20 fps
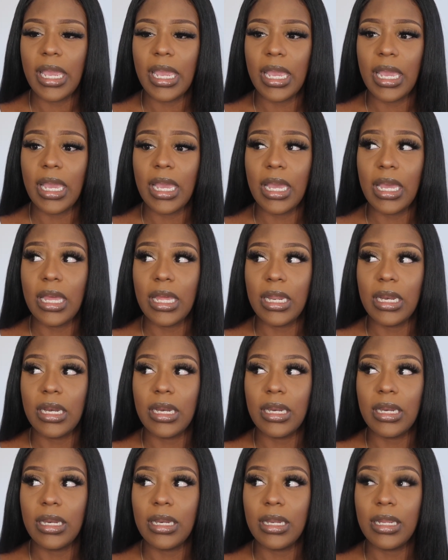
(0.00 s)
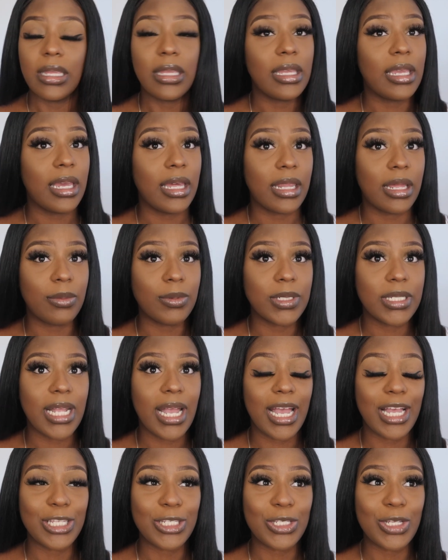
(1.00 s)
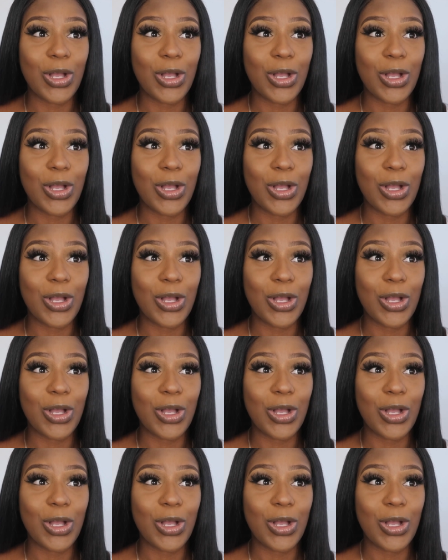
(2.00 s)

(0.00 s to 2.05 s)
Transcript: And yeah, that was that.